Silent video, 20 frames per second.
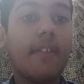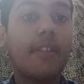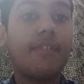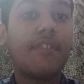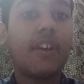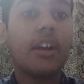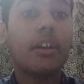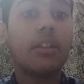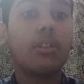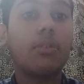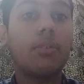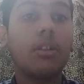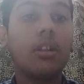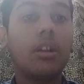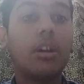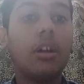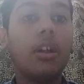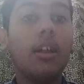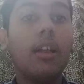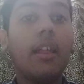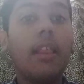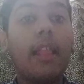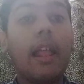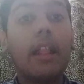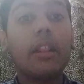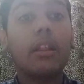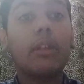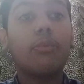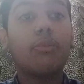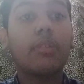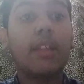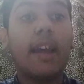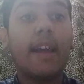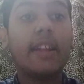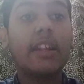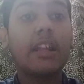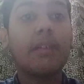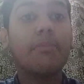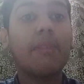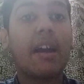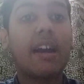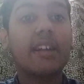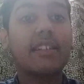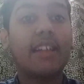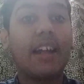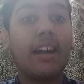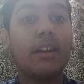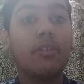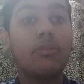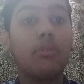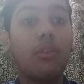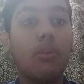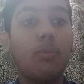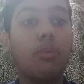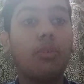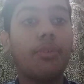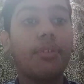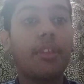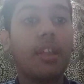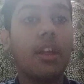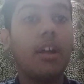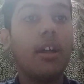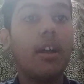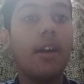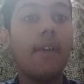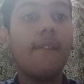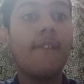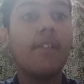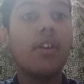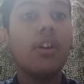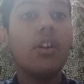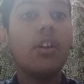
his thanks to Allah and was heading back down towards the earth